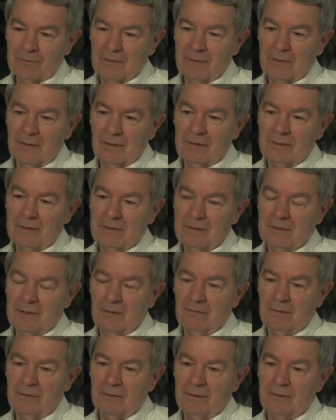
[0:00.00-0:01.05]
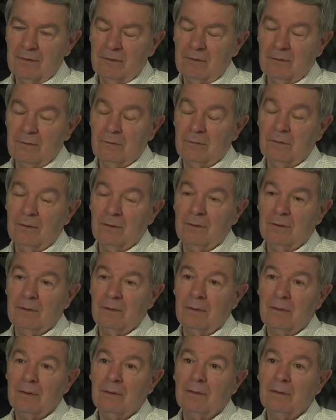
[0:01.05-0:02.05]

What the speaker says: in 1972. And